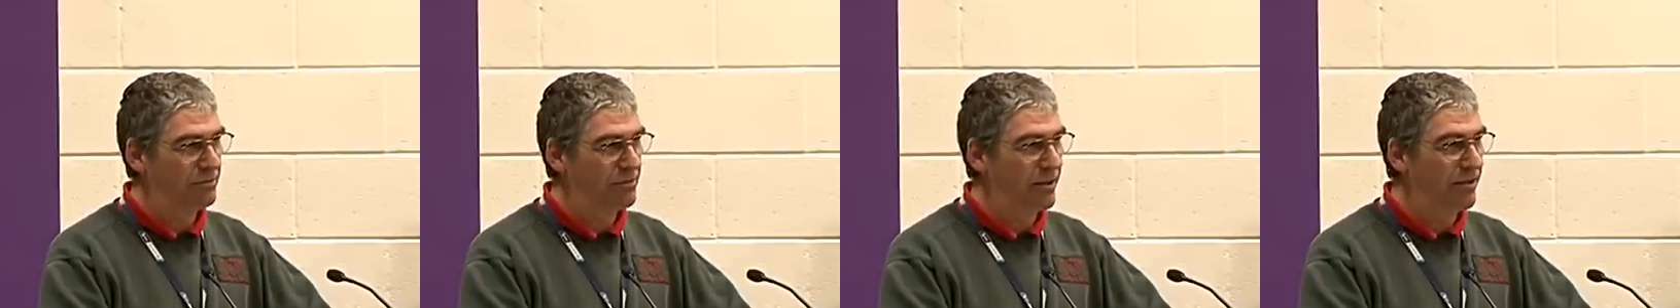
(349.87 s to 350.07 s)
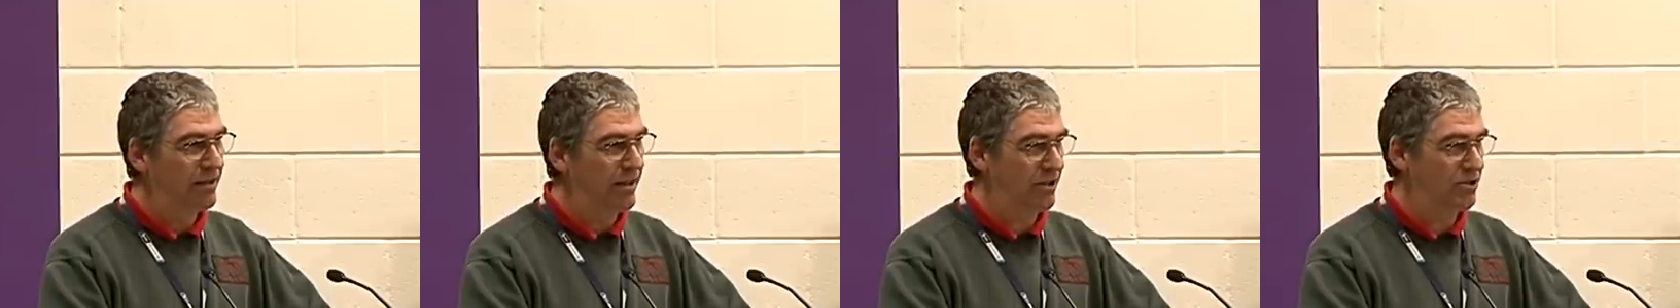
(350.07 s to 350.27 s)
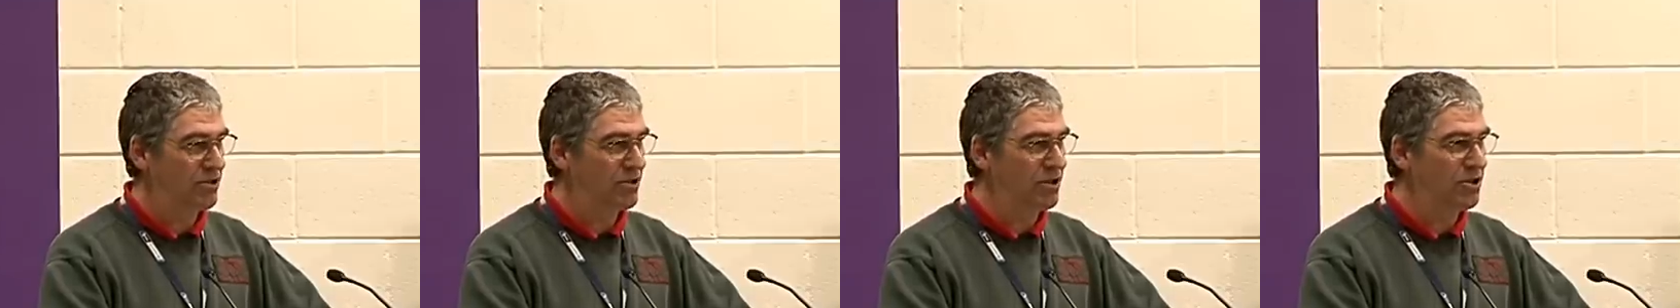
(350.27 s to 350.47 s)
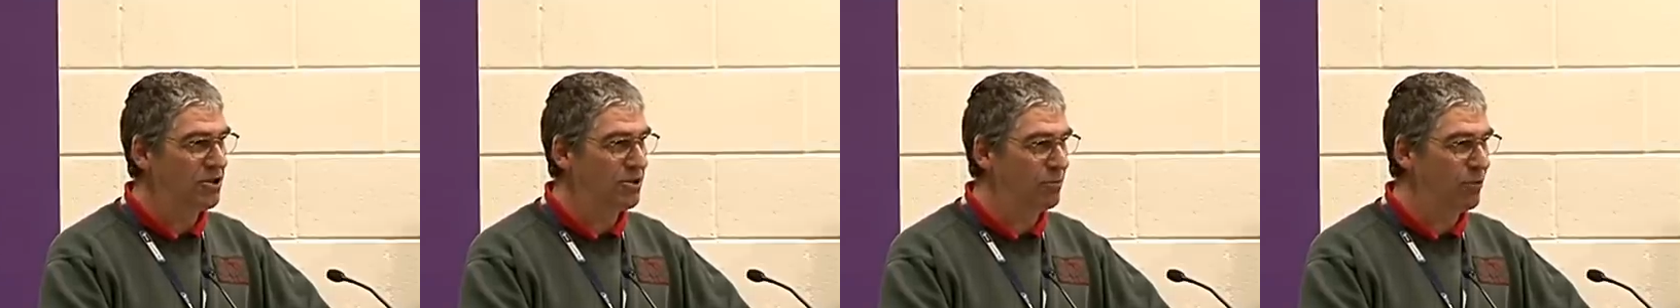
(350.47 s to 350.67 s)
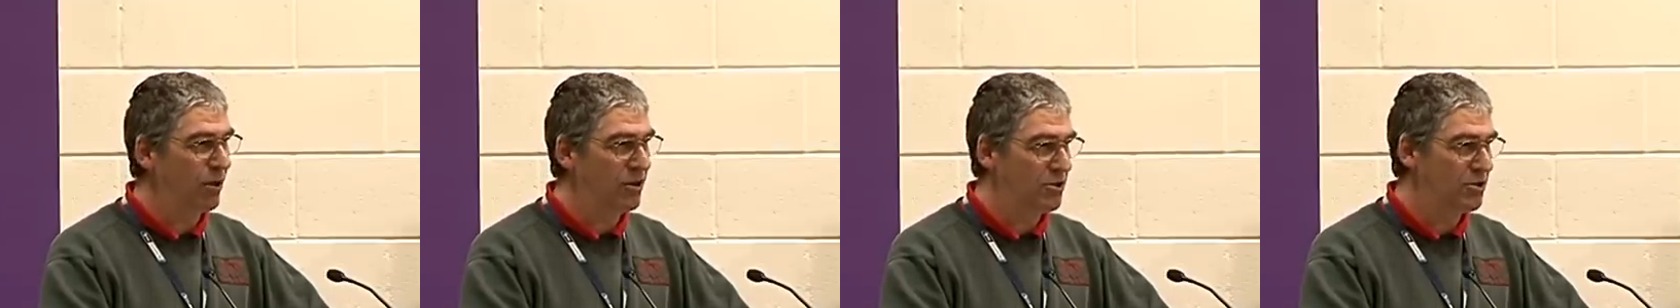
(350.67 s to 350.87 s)
and they actually
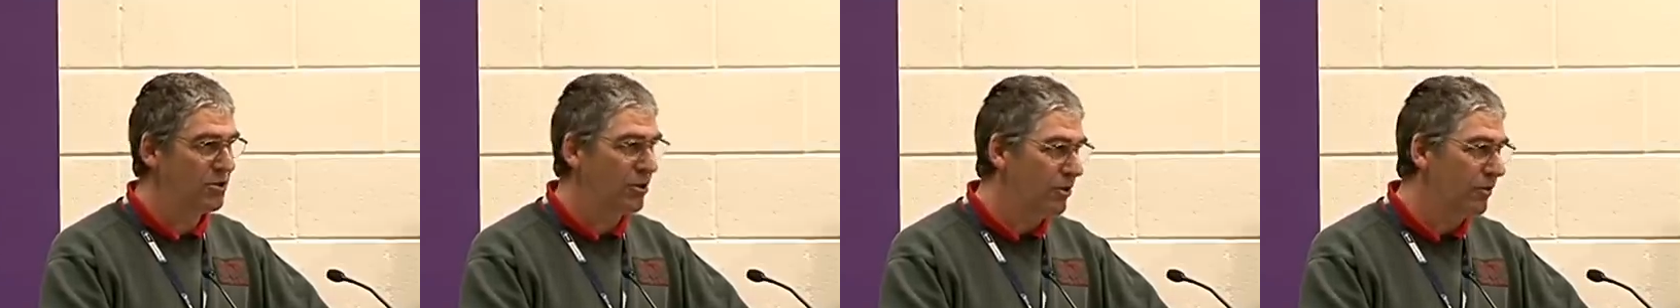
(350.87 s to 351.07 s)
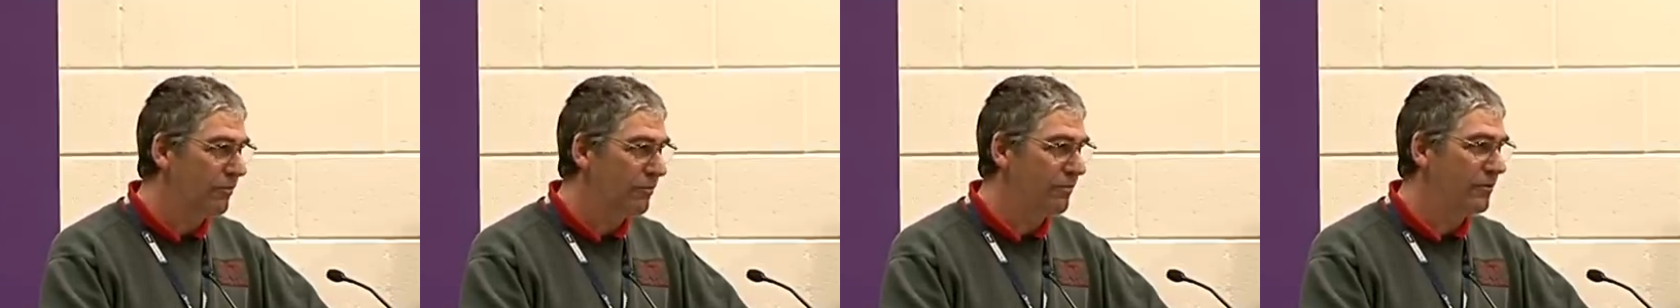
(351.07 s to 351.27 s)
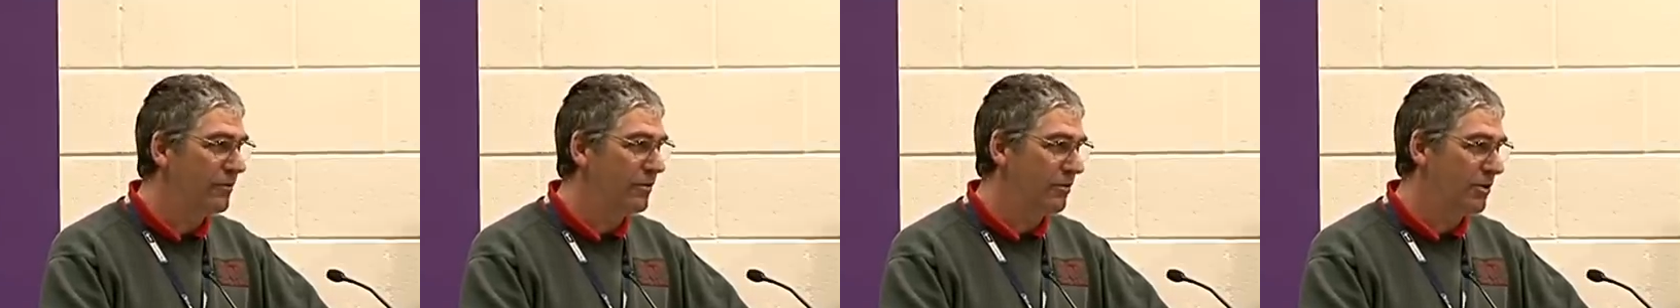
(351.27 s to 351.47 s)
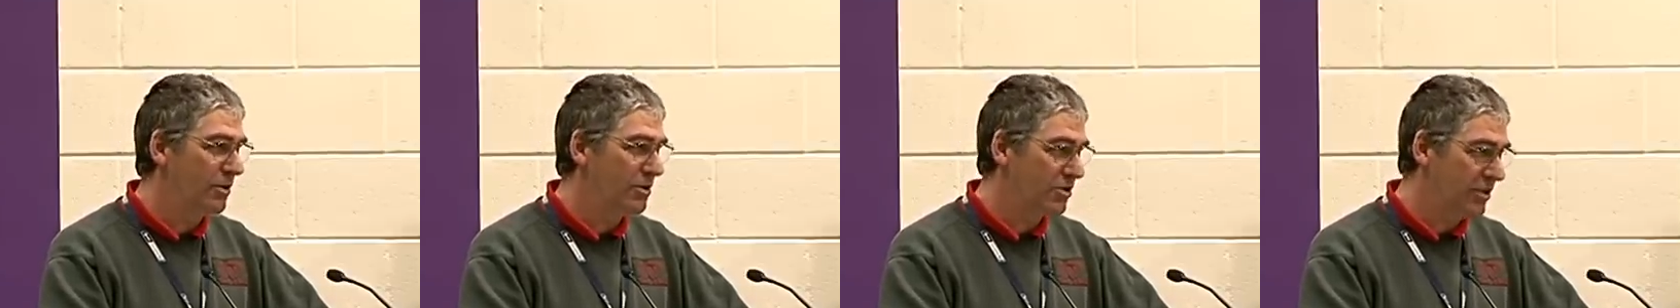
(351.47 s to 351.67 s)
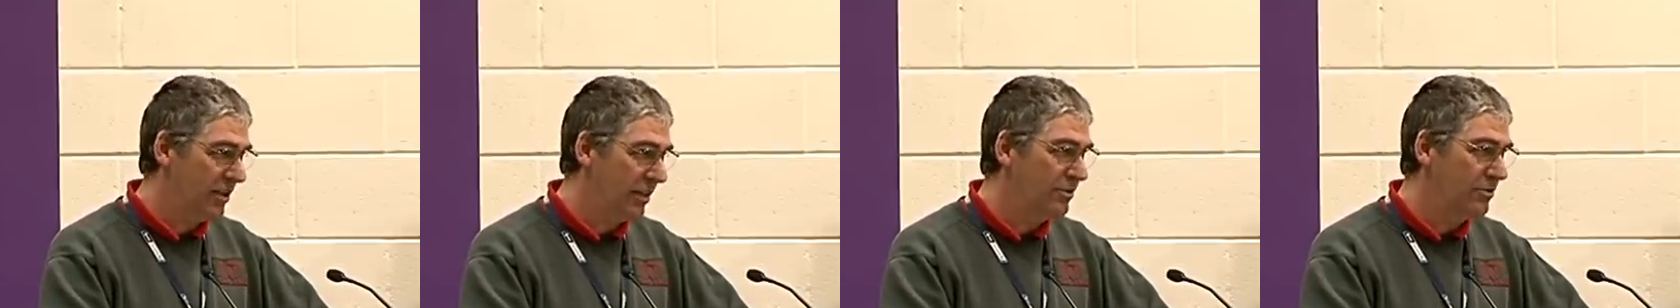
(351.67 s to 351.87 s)
switched off the
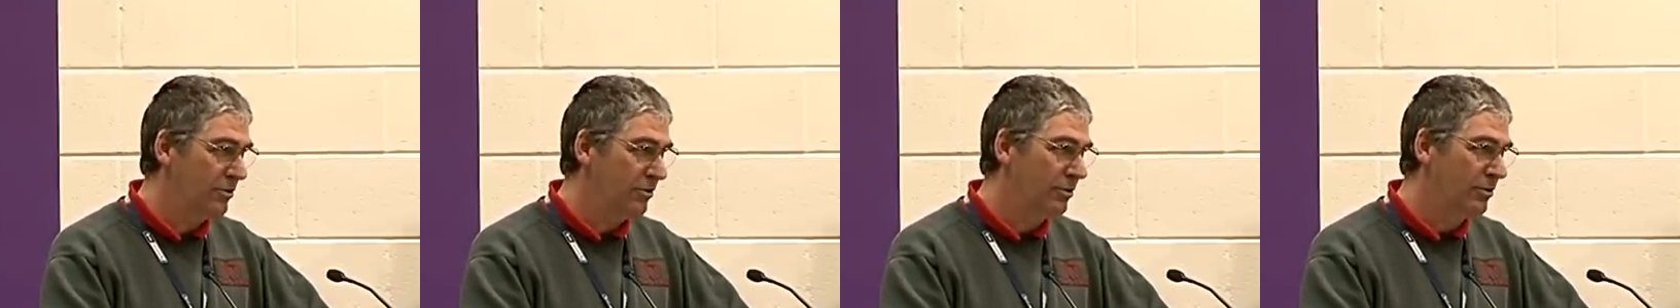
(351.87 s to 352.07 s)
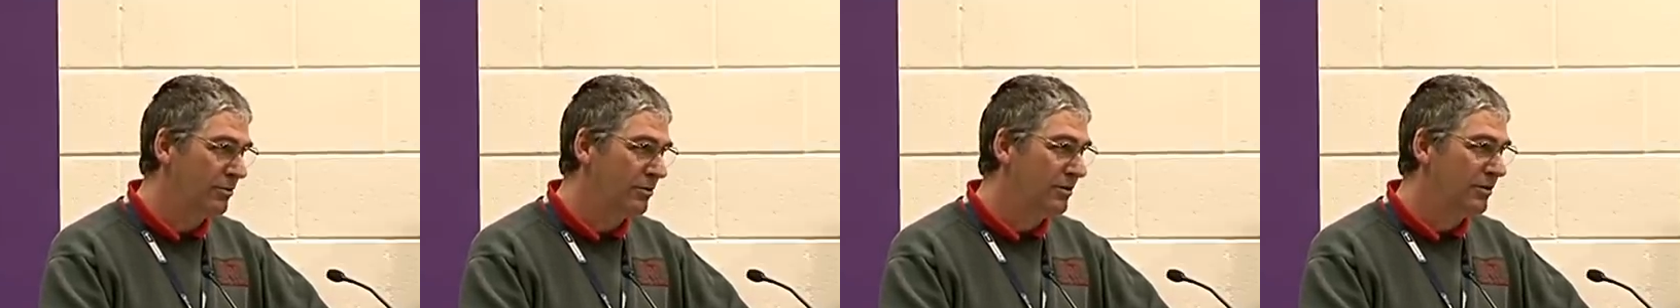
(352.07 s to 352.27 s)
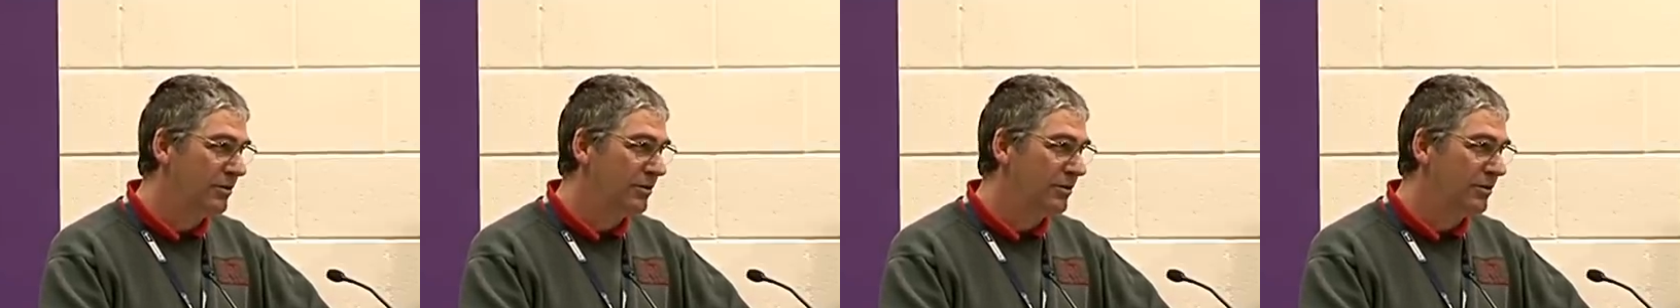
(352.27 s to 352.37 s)
signal